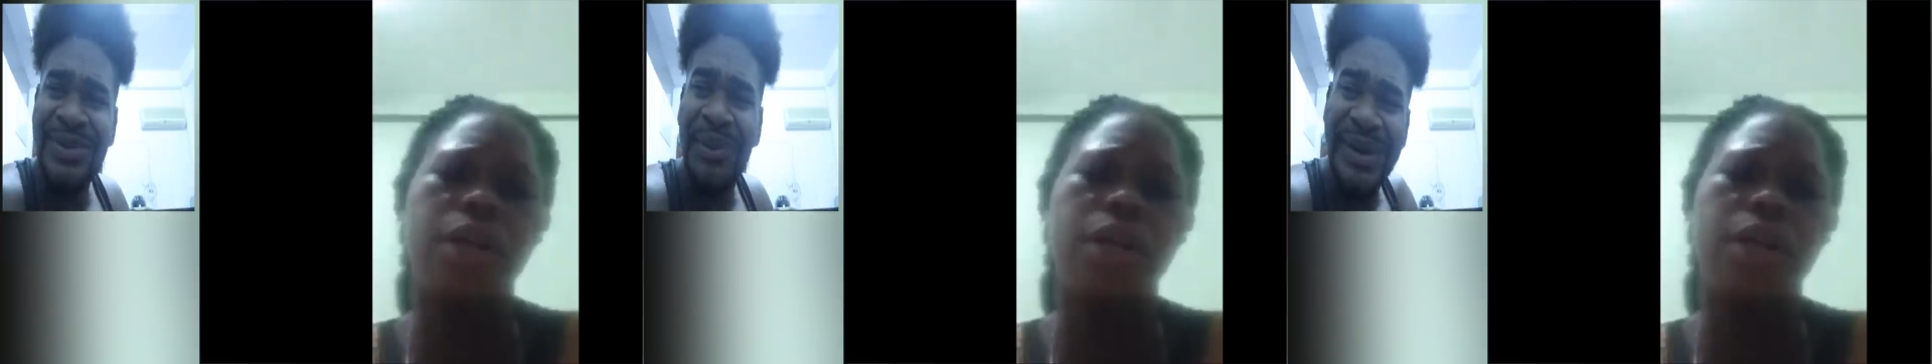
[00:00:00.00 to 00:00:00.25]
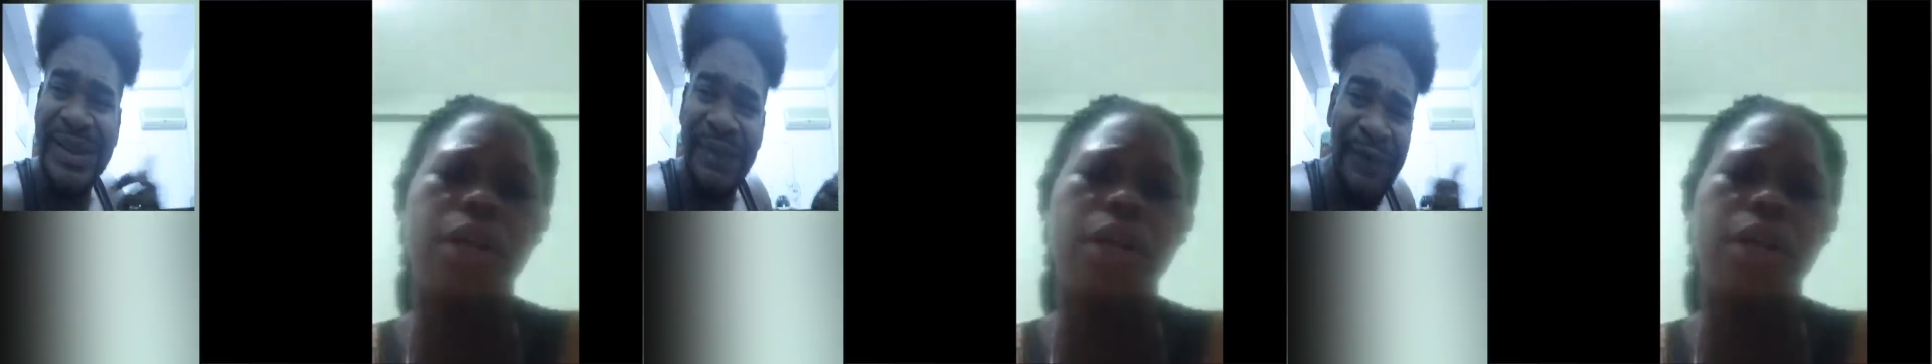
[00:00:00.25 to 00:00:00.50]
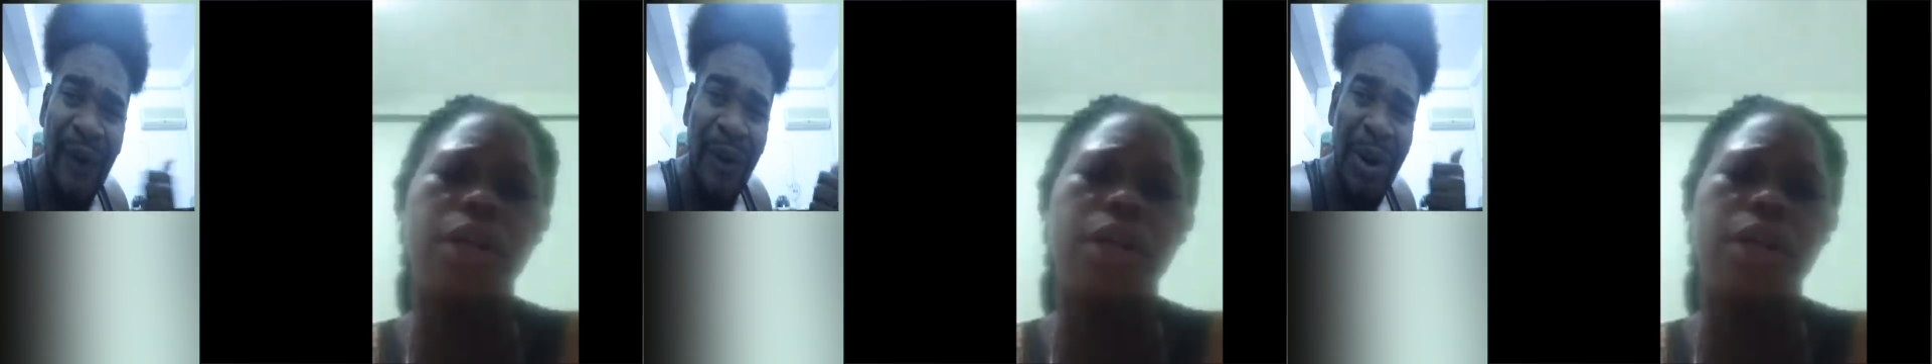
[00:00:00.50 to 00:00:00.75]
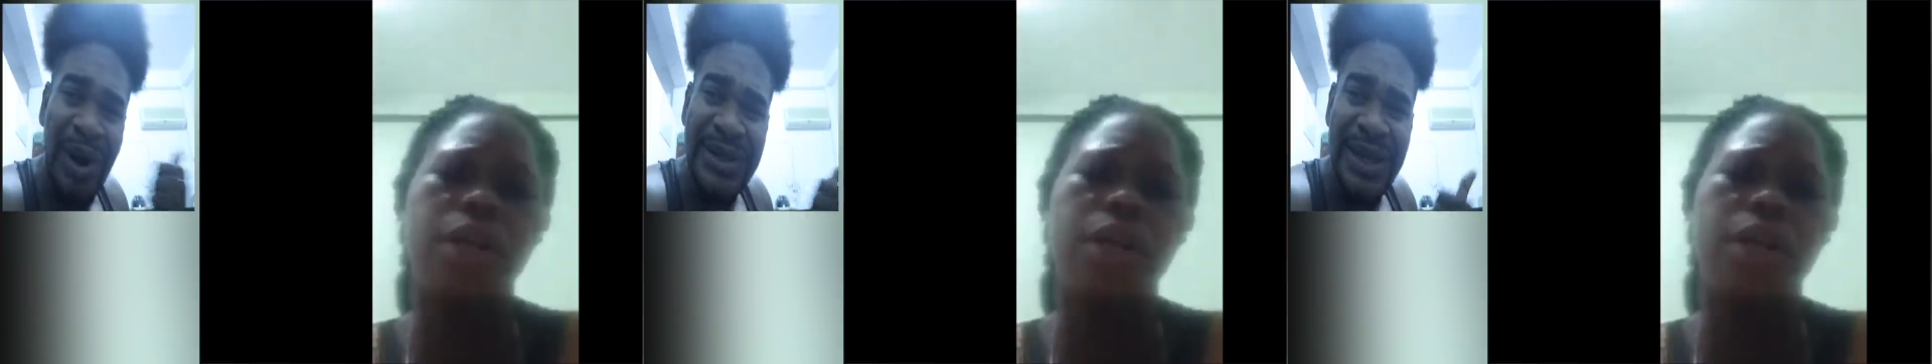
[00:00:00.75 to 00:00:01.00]
24
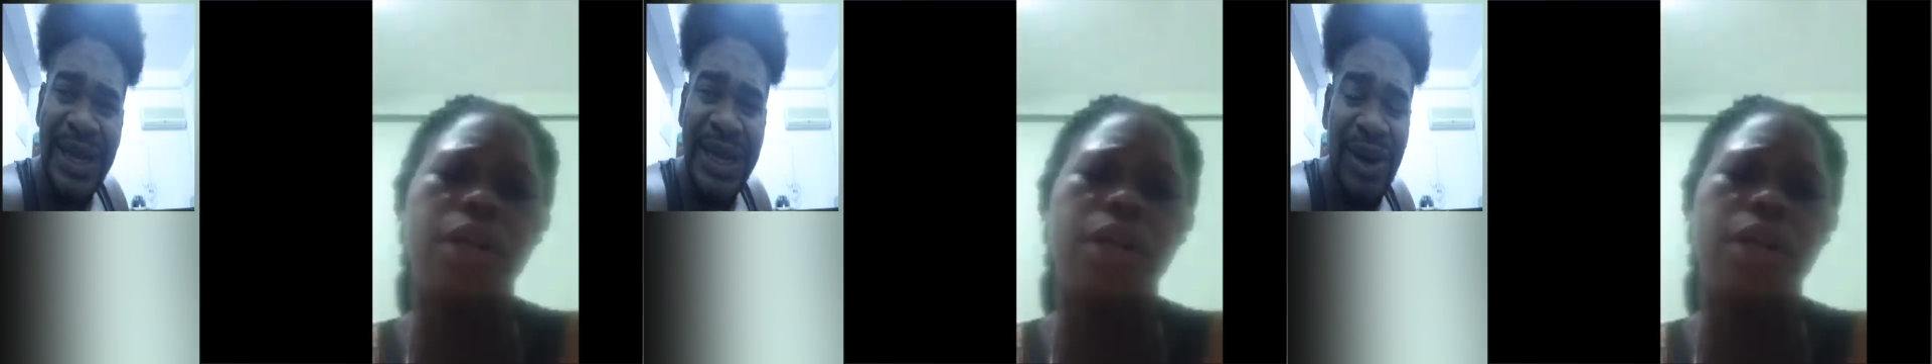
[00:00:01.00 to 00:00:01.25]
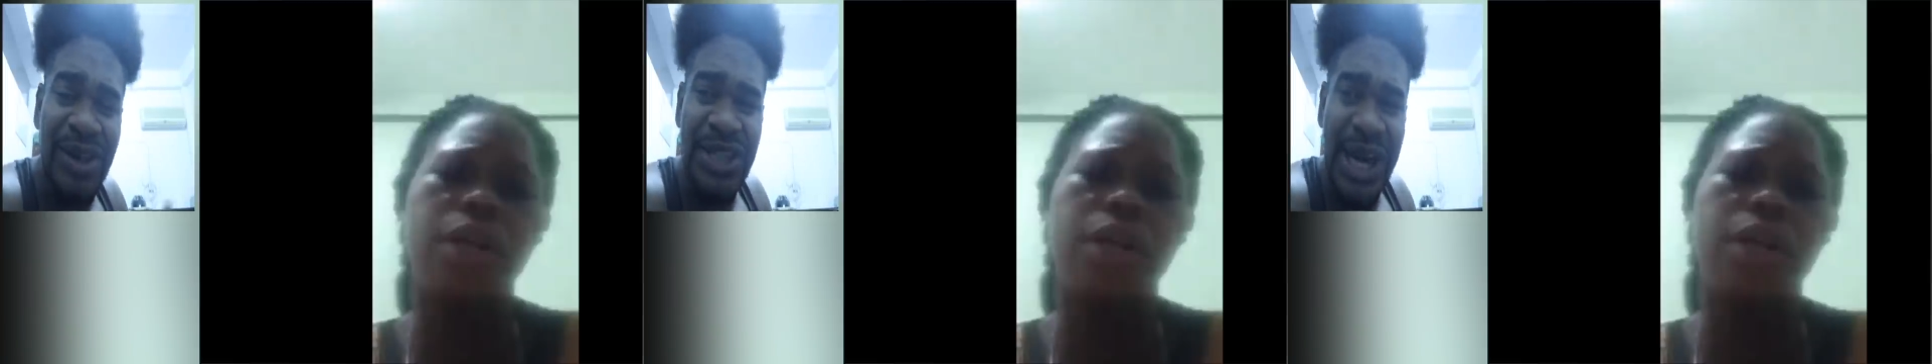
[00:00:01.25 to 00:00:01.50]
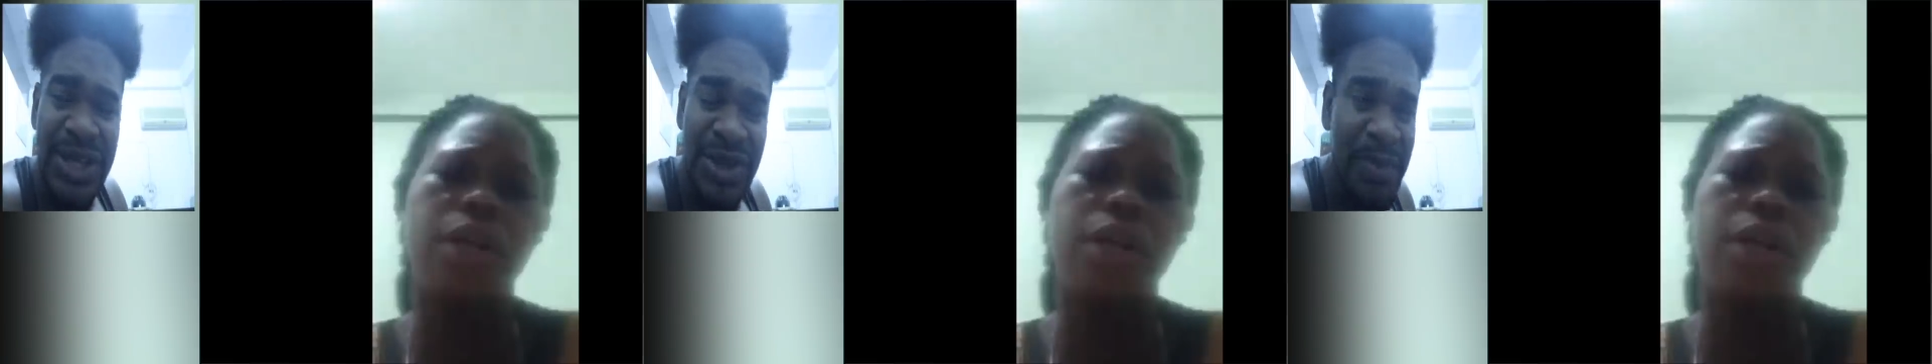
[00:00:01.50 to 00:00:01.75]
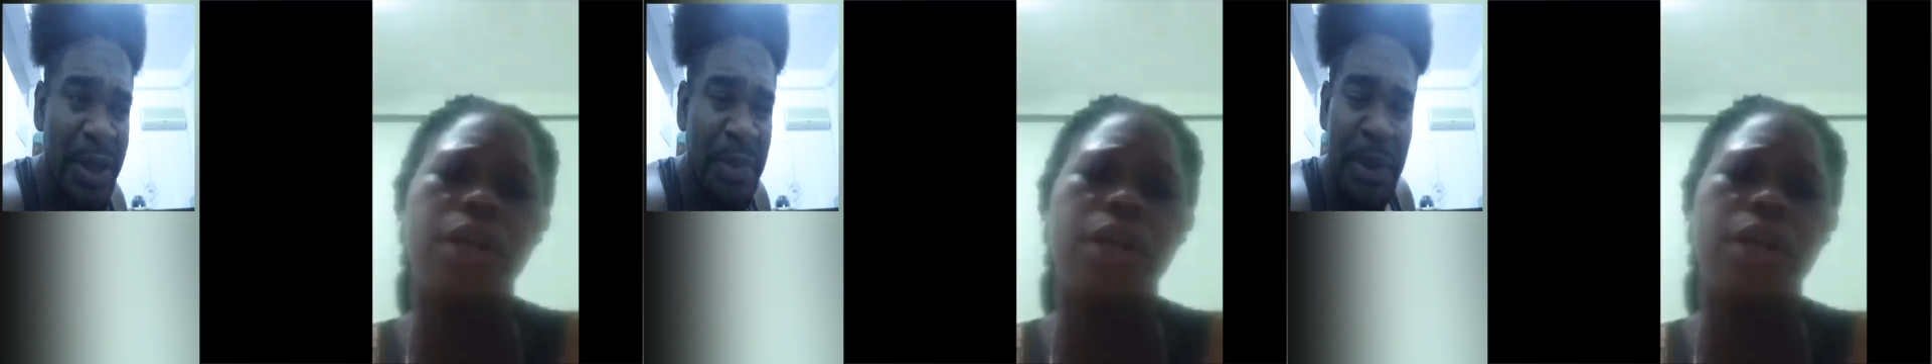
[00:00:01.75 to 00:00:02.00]
water and 100 and
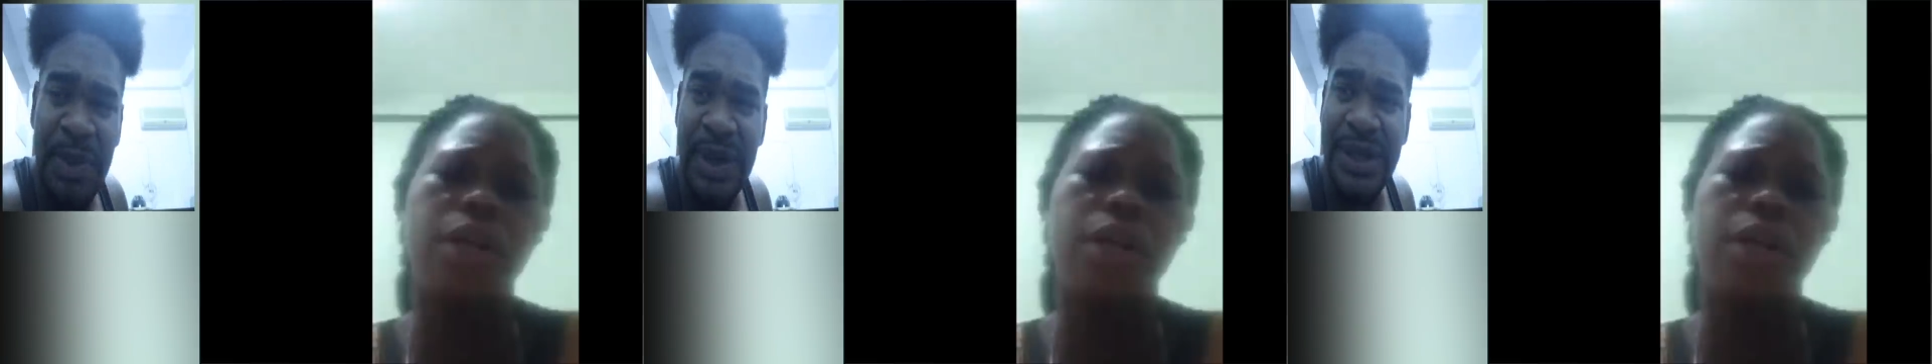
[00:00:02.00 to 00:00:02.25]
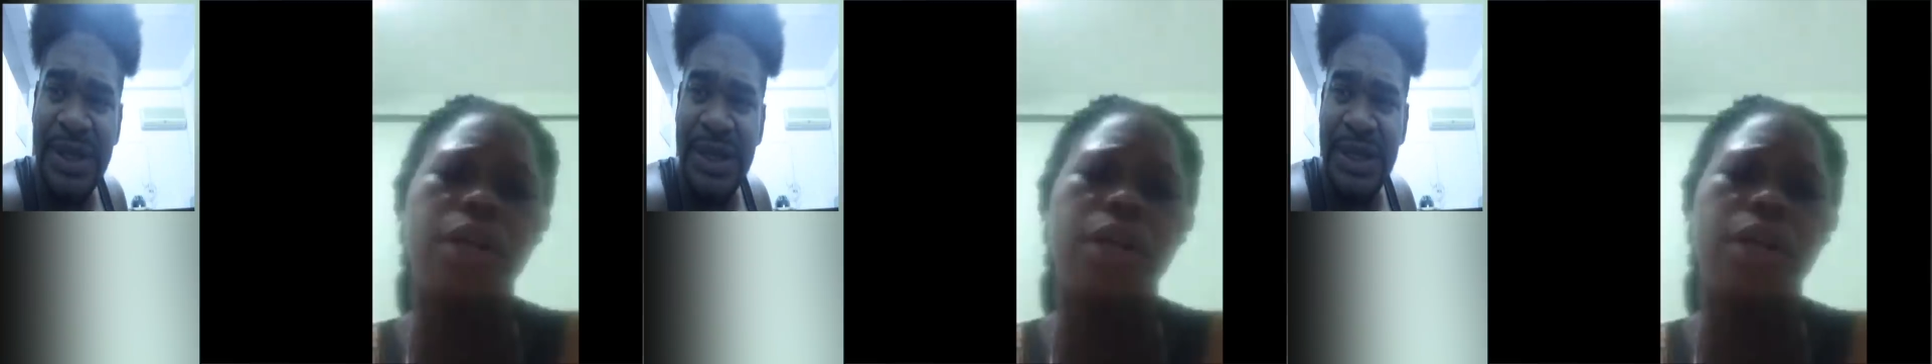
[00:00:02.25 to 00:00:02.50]
something people in,